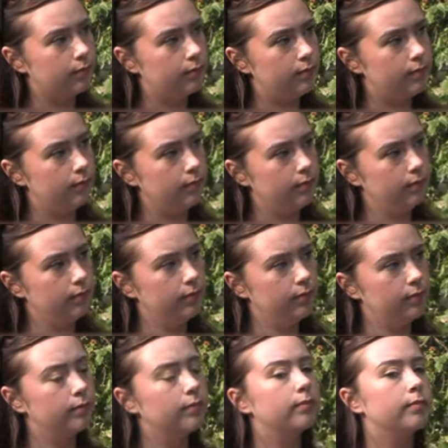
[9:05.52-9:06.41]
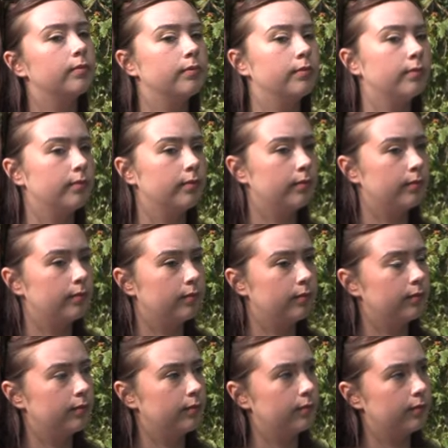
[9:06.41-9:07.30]

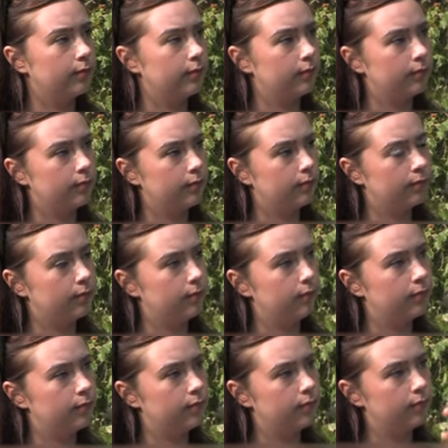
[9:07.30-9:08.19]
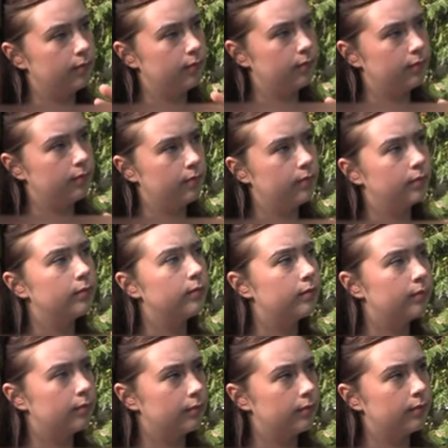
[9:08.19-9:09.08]

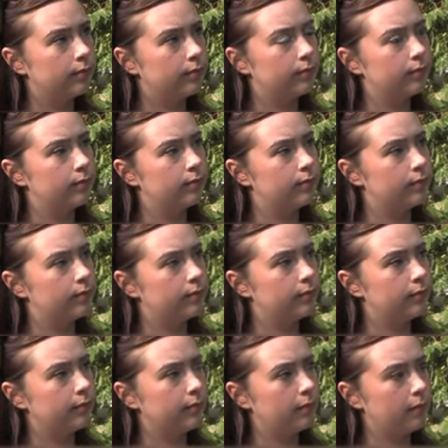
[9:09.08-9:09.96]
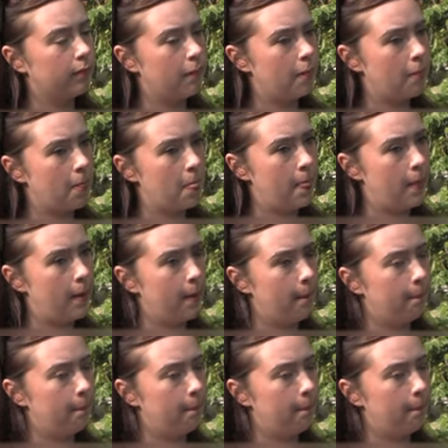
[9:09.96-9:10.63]
No words are spoken by the person on screen.